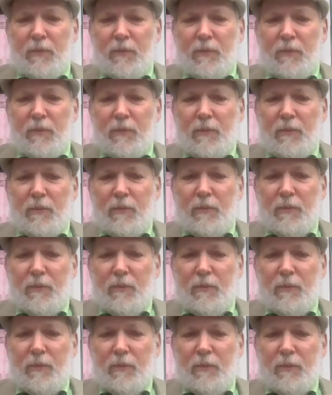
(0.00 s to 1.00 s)

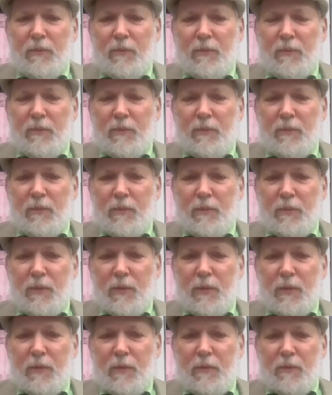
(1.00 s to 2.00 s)

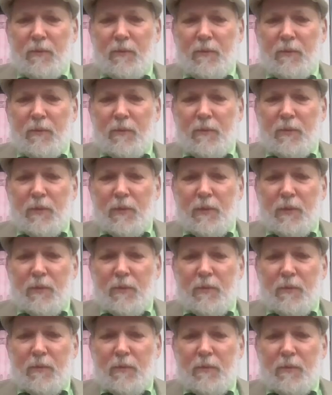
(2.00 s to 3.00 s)

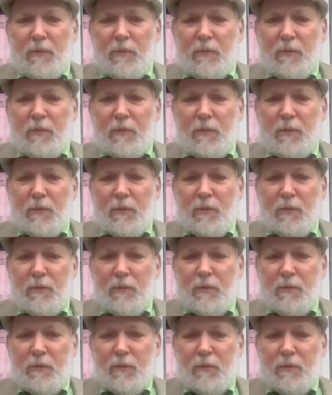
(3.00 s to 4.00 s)

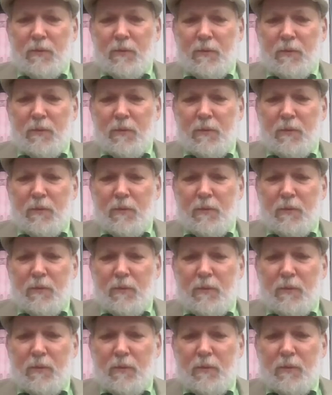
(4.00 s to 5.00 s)

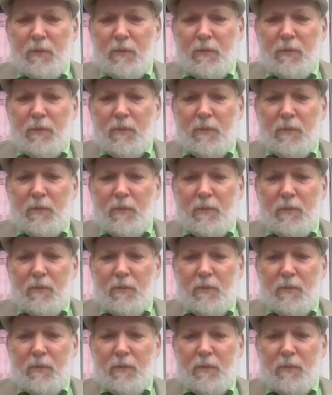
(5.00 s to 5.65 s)
No words are spoken by the person on screen.